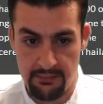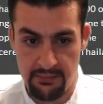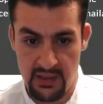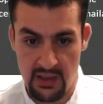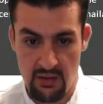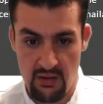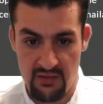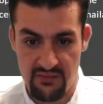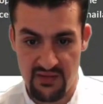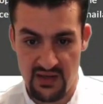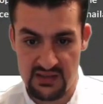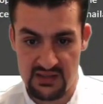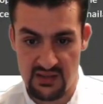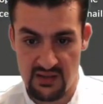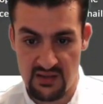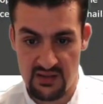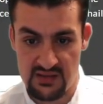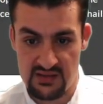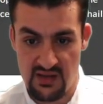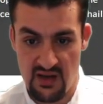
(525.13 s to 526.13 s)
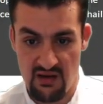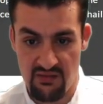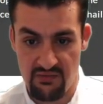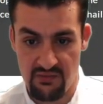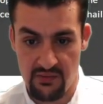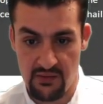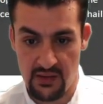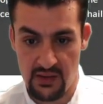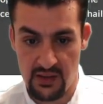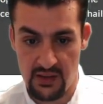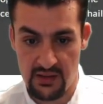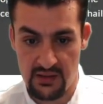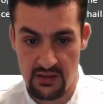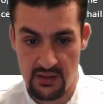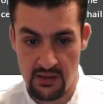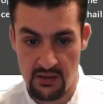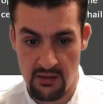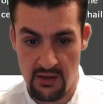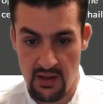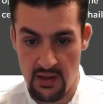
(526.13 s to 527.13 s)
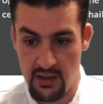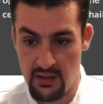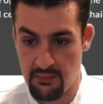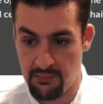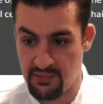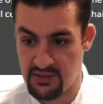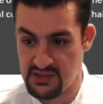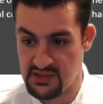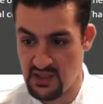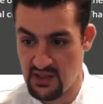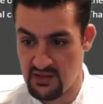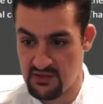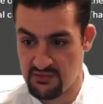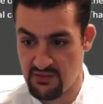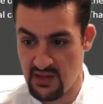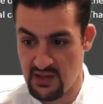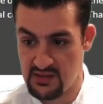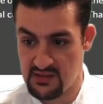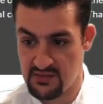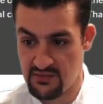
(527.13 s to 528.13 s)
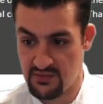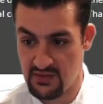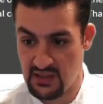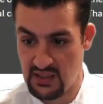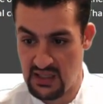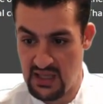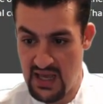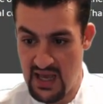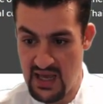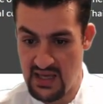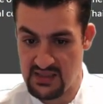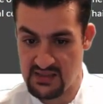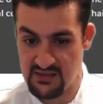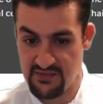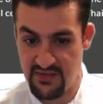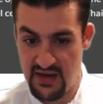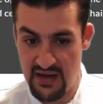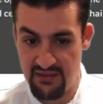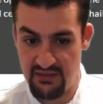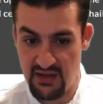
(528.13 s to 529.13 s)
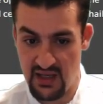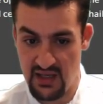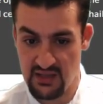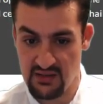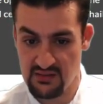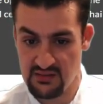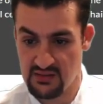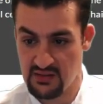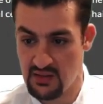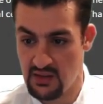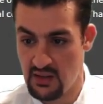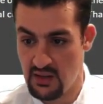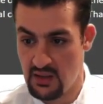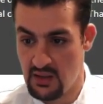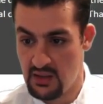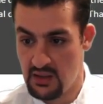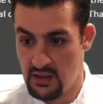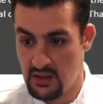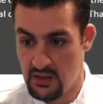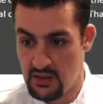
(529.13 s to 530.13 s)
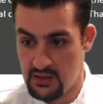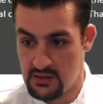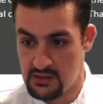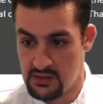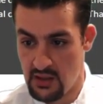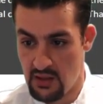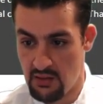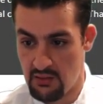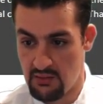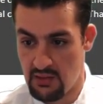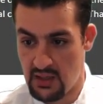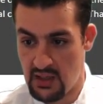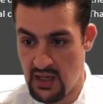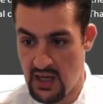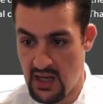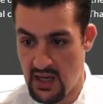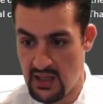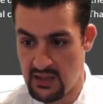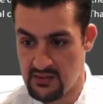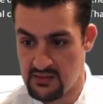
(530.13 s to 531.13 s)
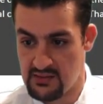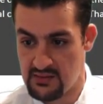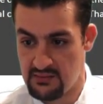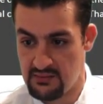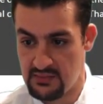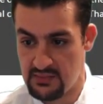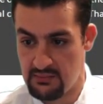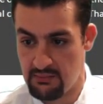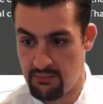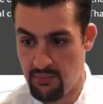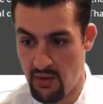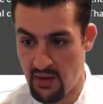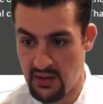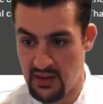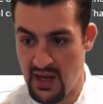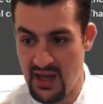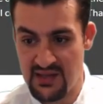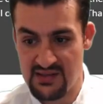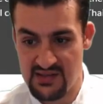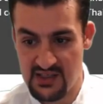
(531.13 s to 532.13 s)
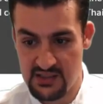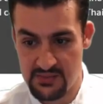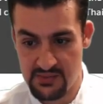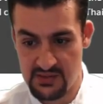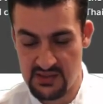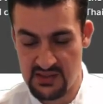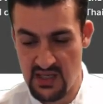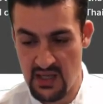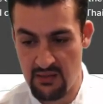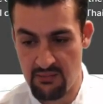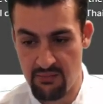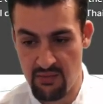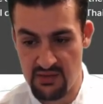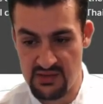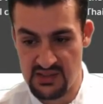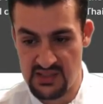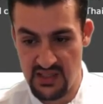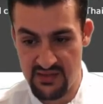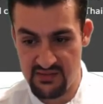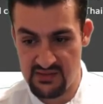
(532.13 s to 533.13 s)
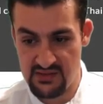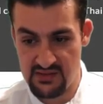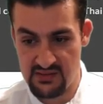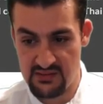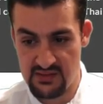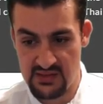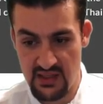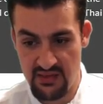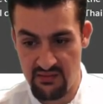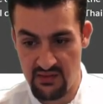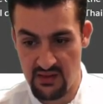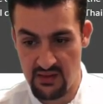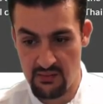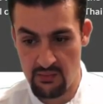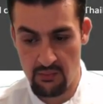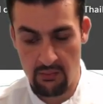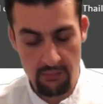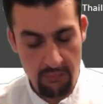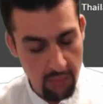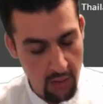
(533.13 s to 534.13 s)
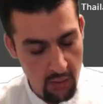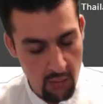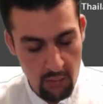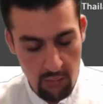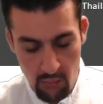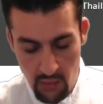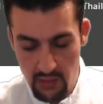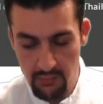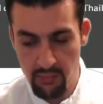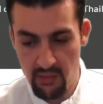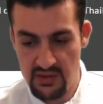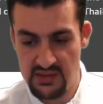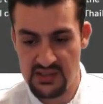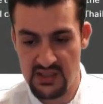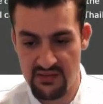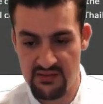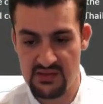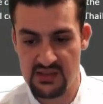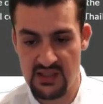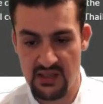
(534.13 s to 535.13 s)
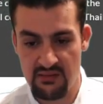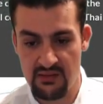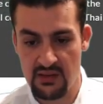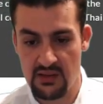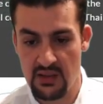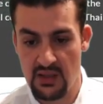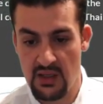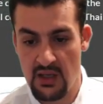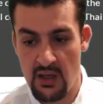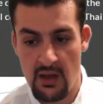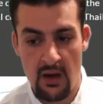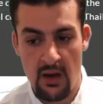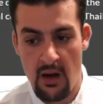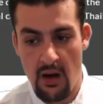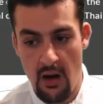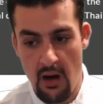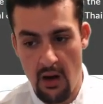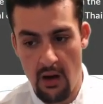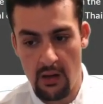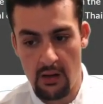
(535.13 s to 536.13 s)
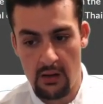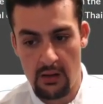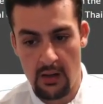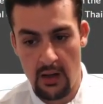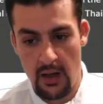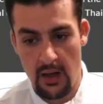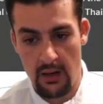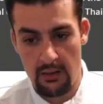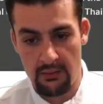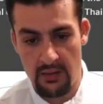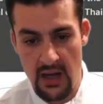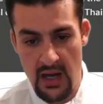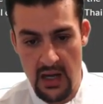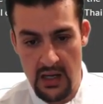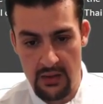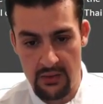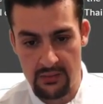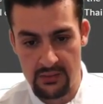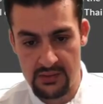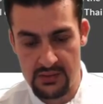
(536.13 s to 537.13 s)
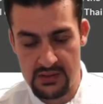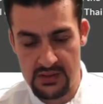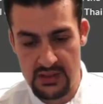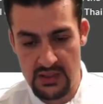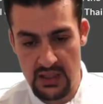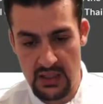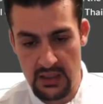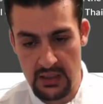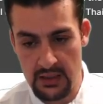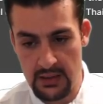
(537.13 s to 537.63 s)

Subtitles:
Bitcoin volatility software, the current percentage rates for the last 5 days. So you got 0.96%, 0.77, 1.77, all around